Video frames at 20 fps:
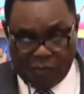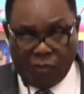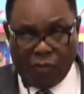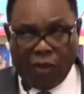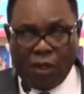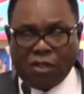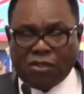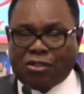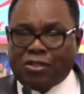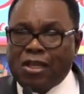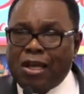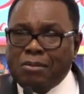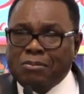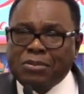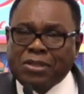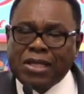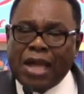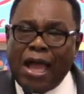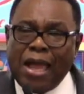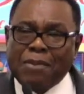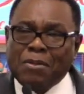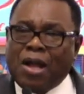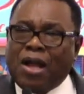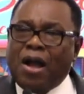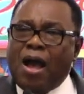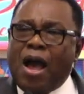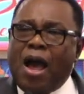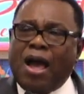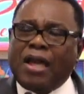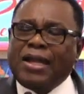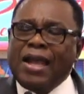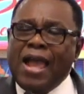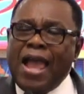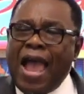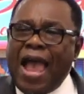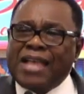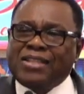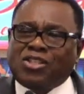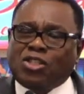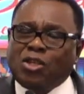Sometimes God
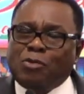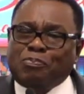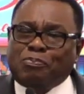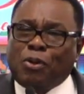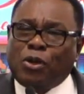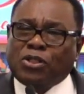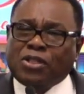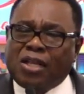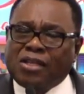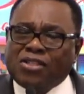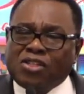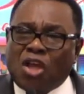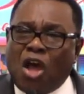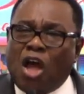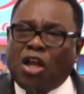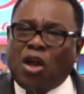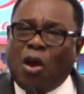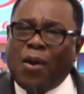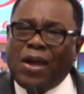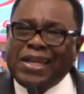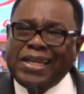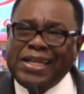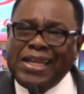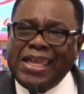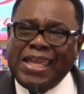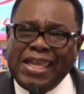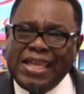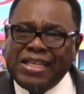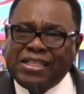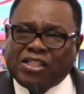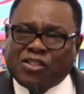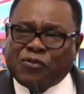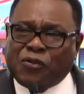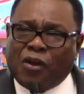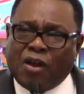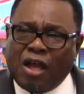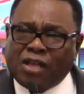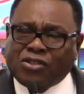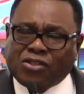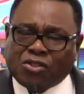has to put us on our knees for
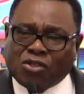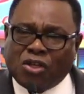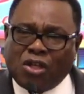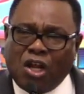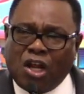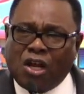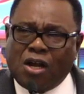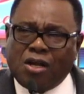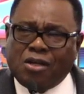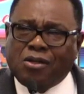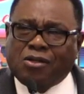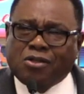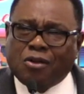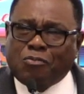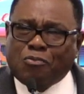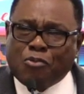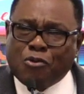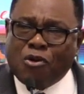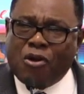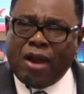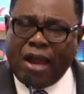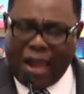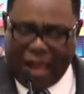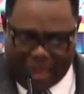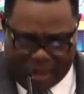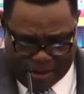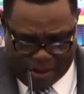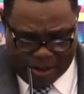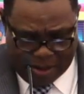us to learn to pray.